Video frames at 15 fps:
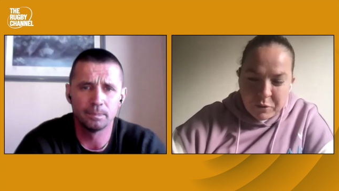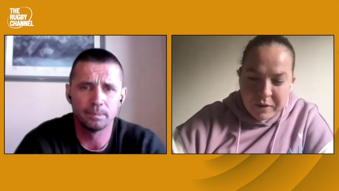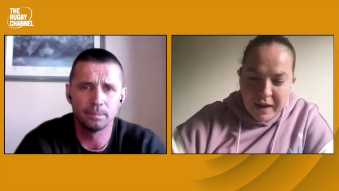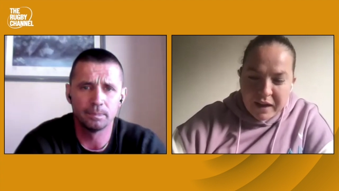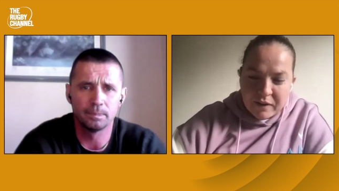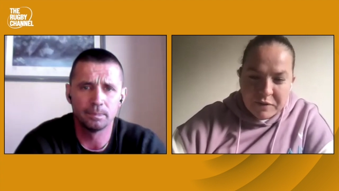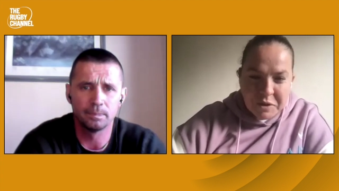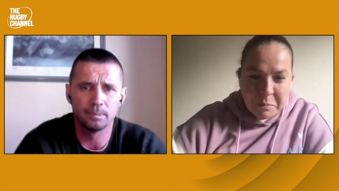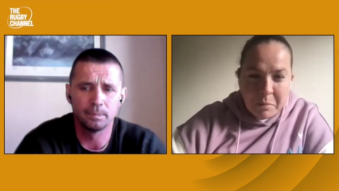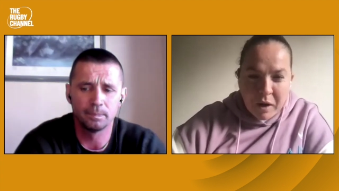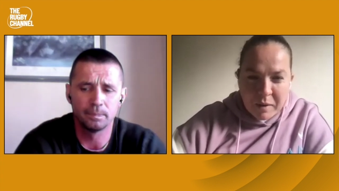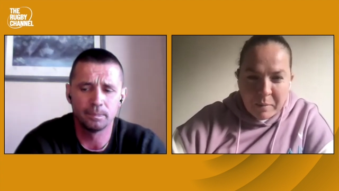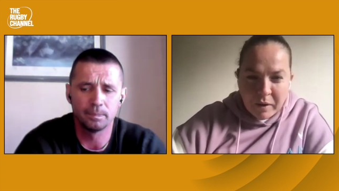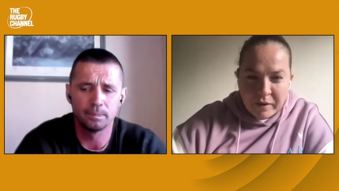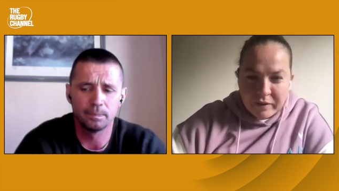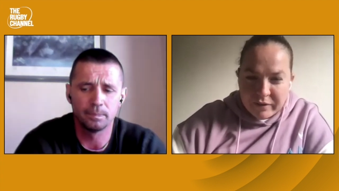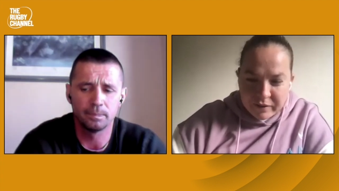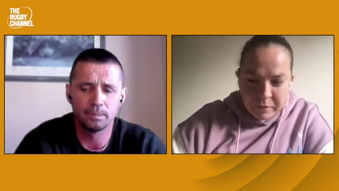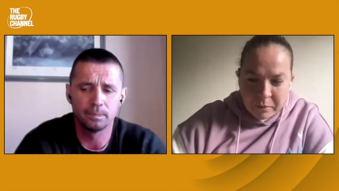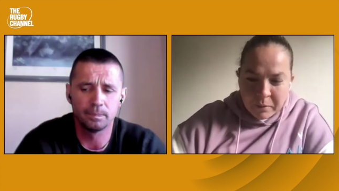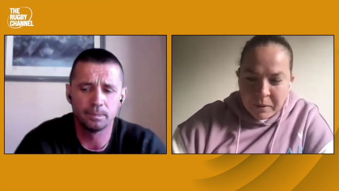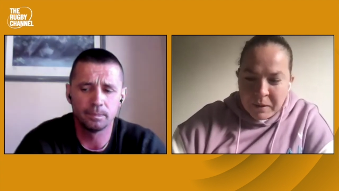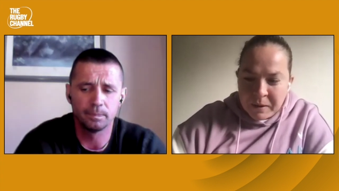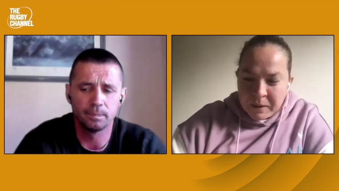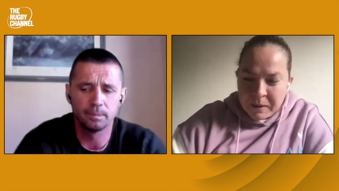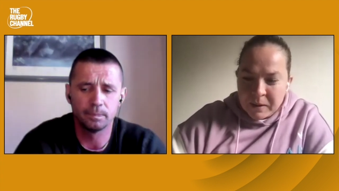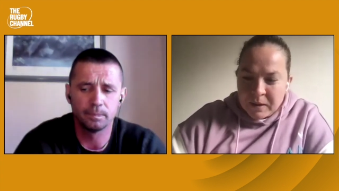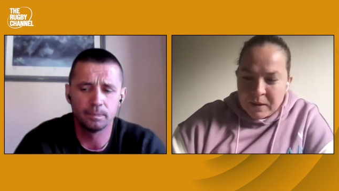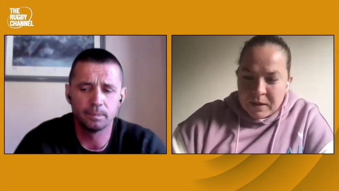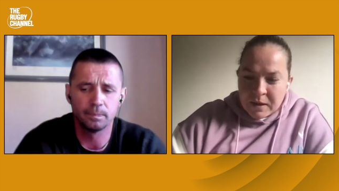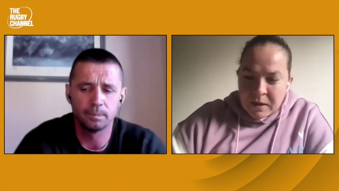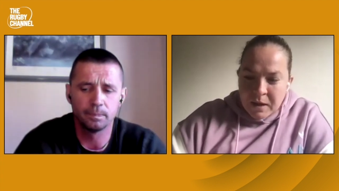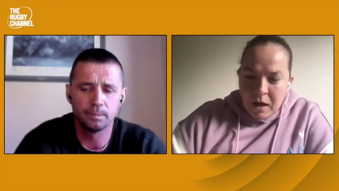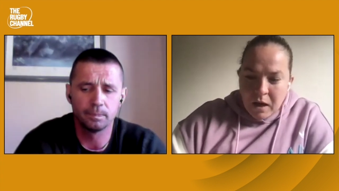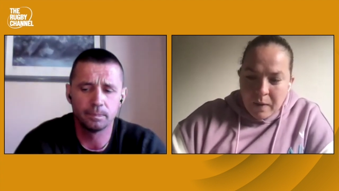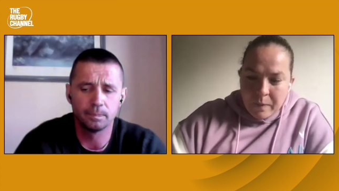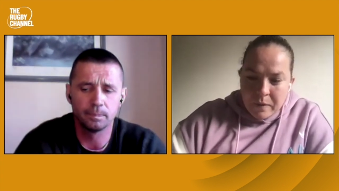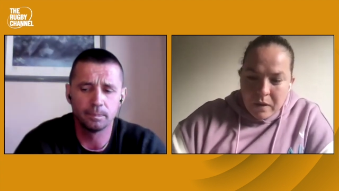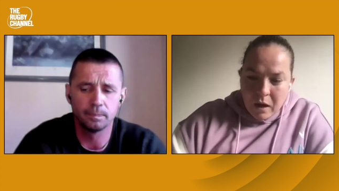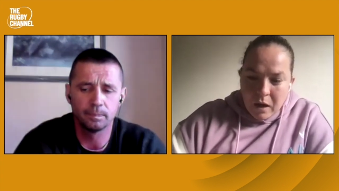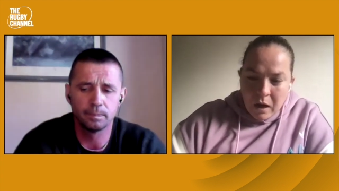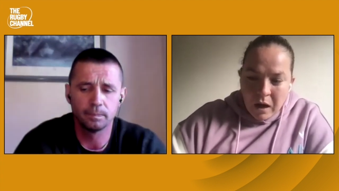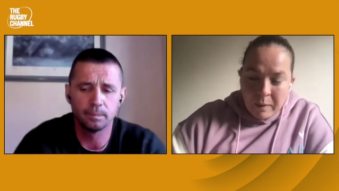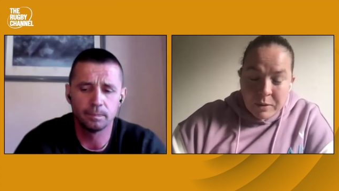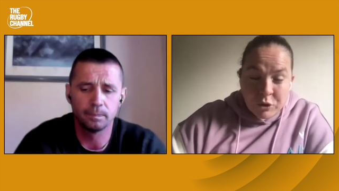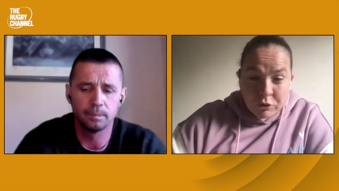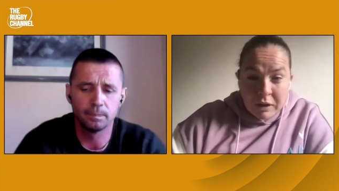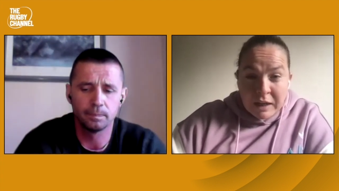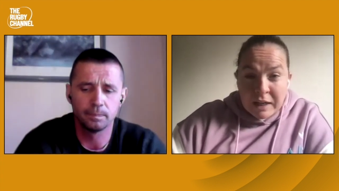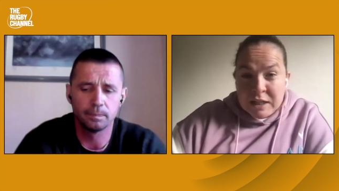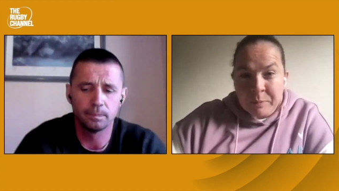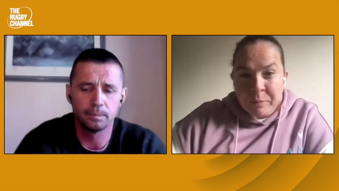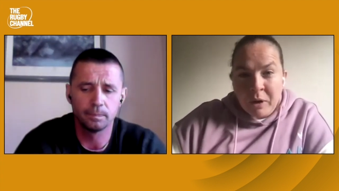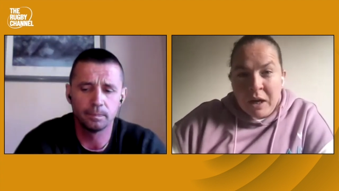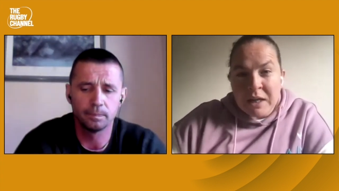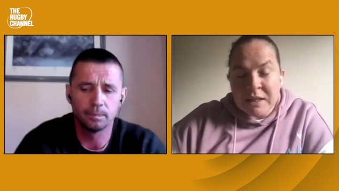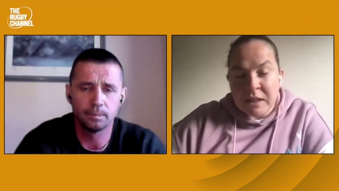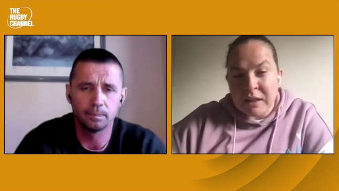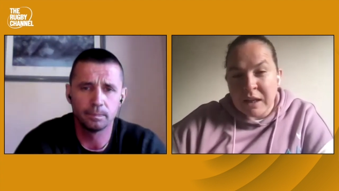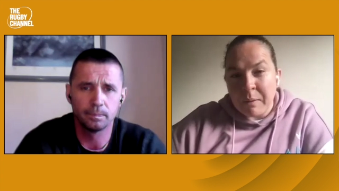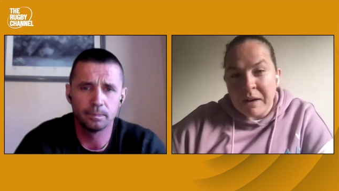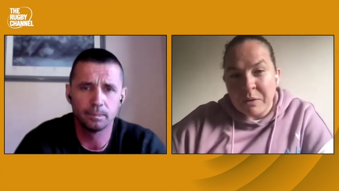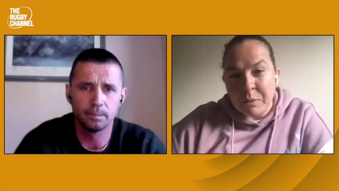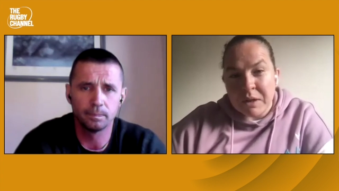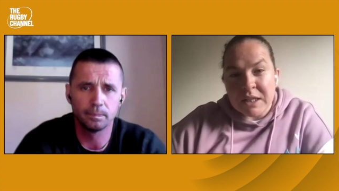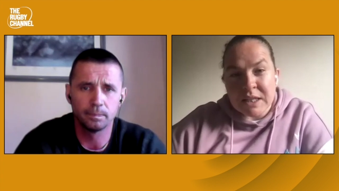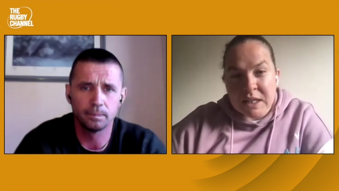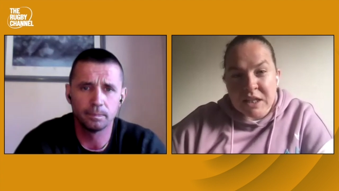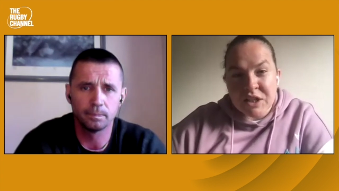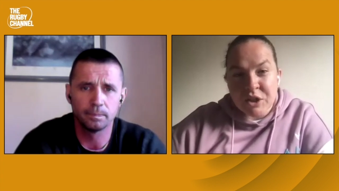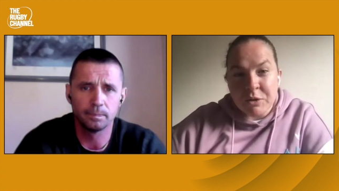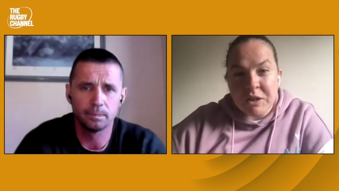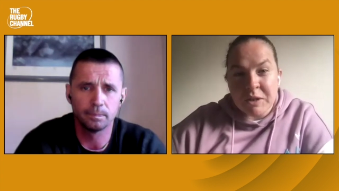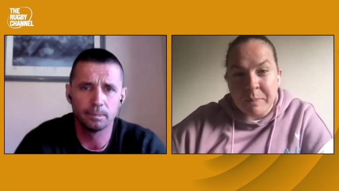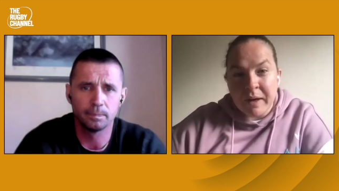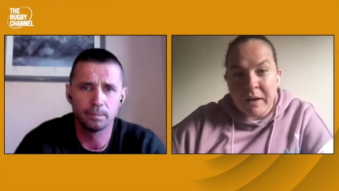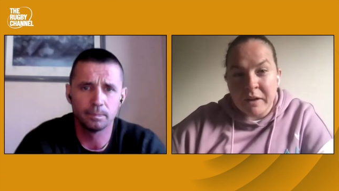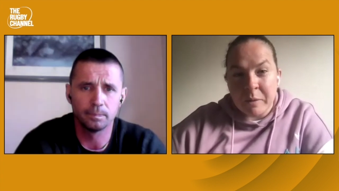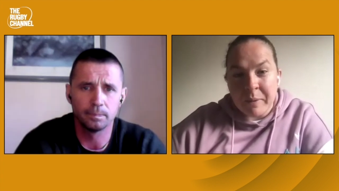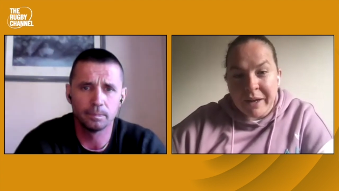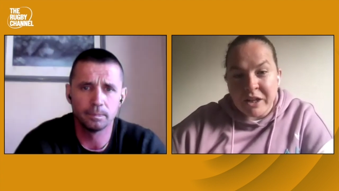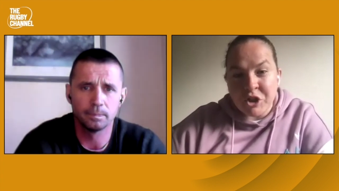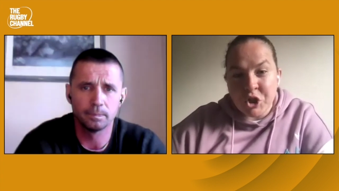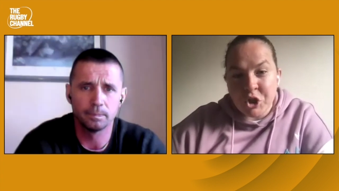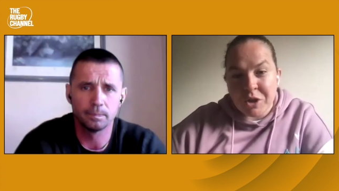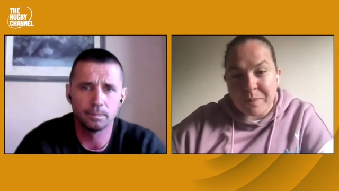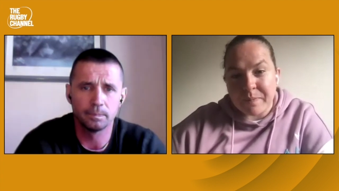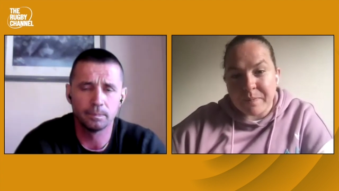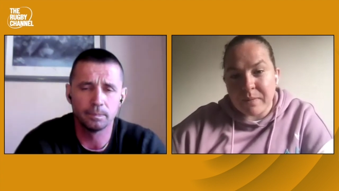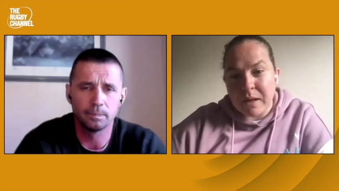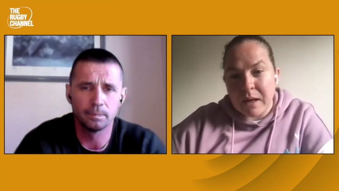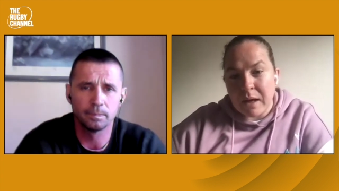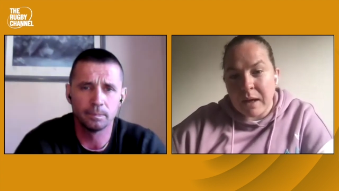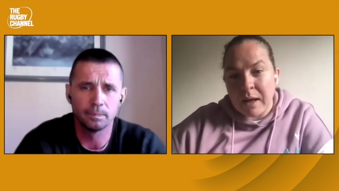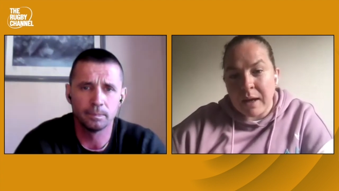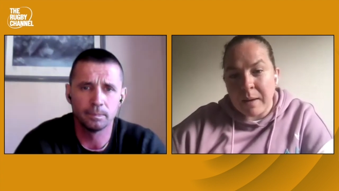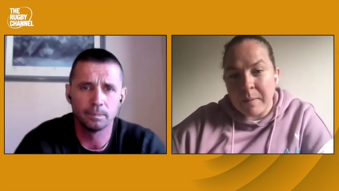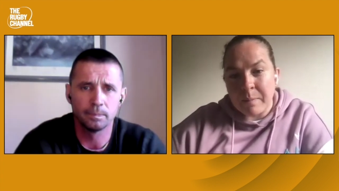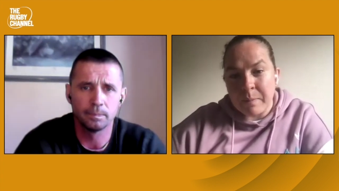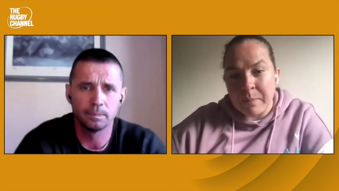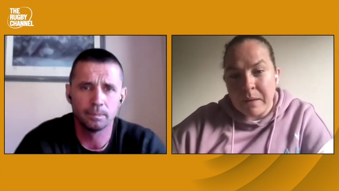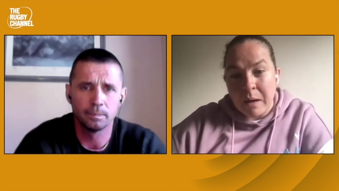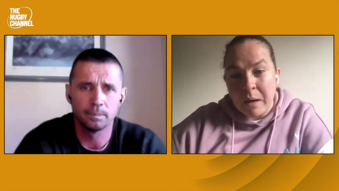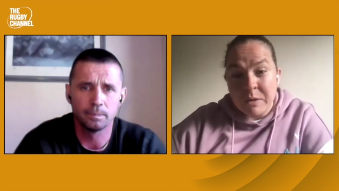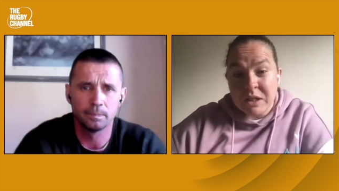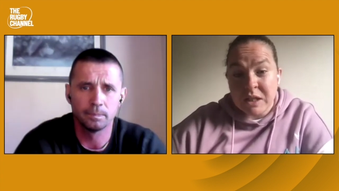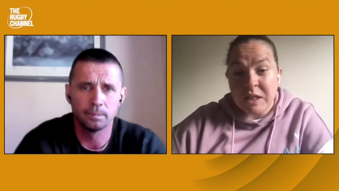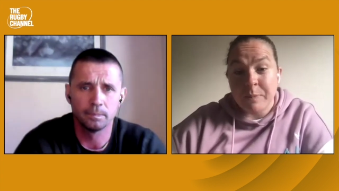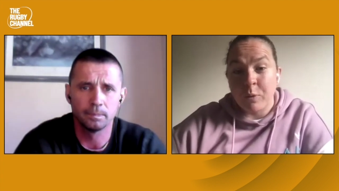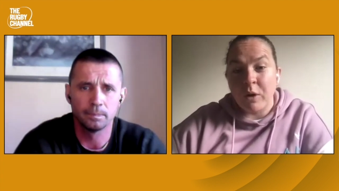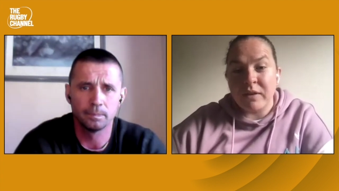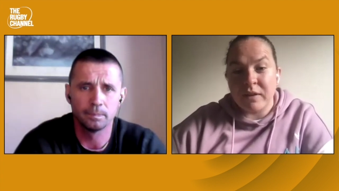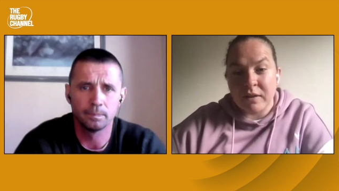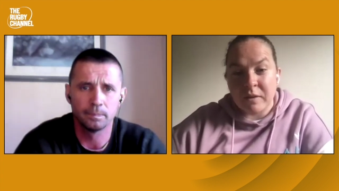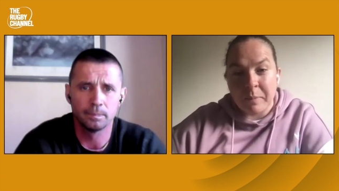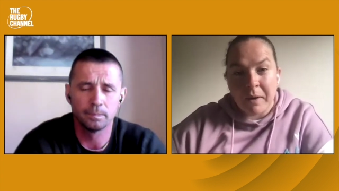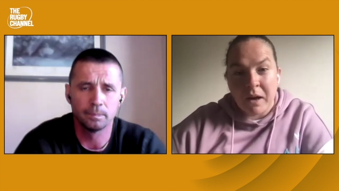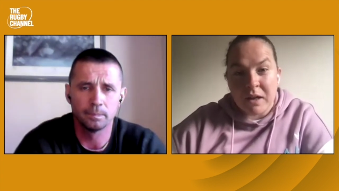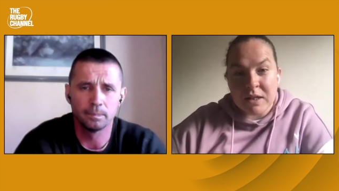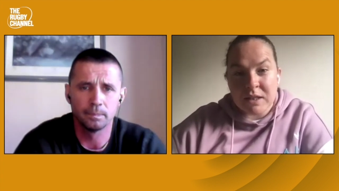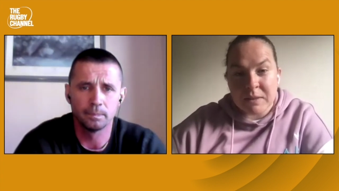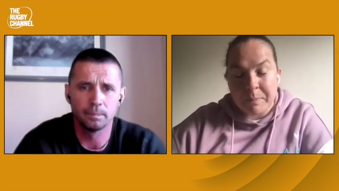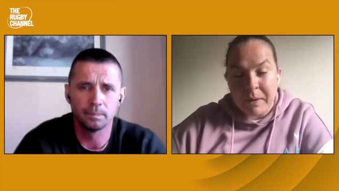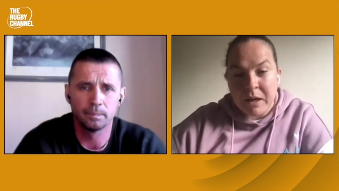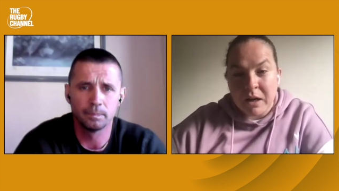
Speaker 1: two negatives in my mind. So I was really surprised that they went with a six two split on the bench. Um, I was disappointed, to be honest,